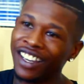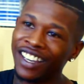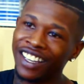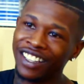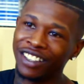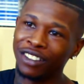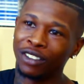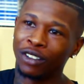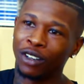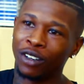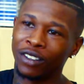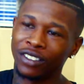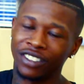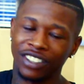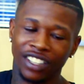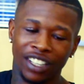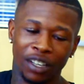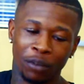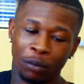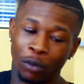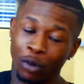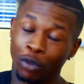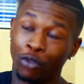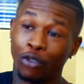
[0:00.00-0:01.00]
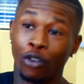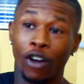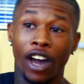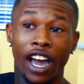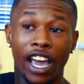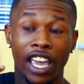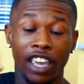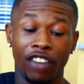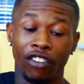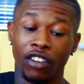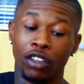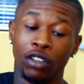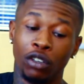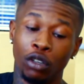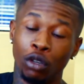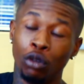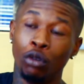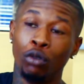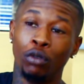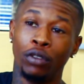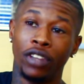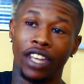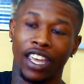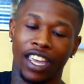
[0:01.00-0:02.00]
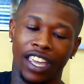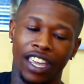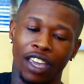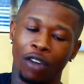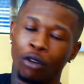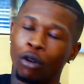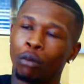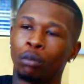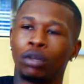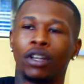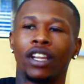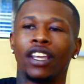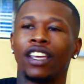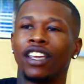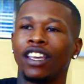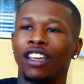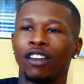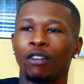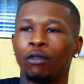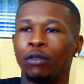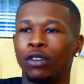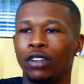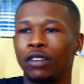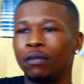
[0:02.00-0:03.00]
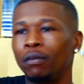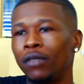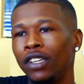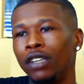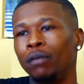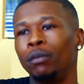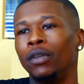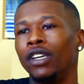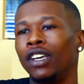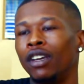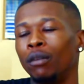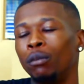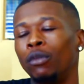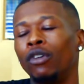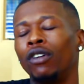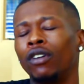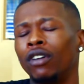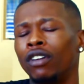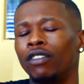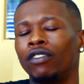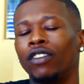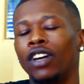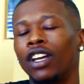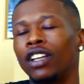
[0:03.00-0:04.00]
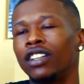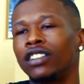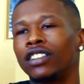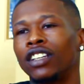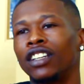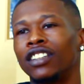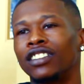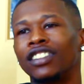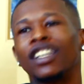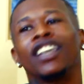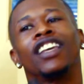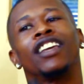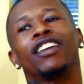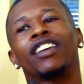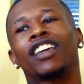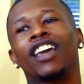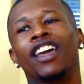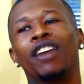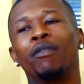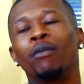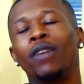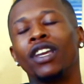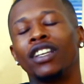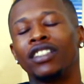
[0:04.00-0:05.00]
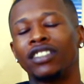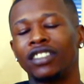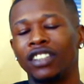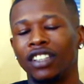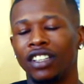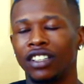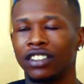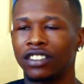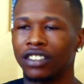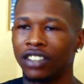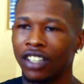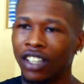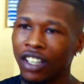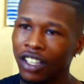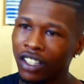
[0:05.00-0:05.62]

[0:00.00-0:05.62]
You know what I'm saying? Before I even knew that it would play in with me being born on Valentine's Day, it kind of makes sense.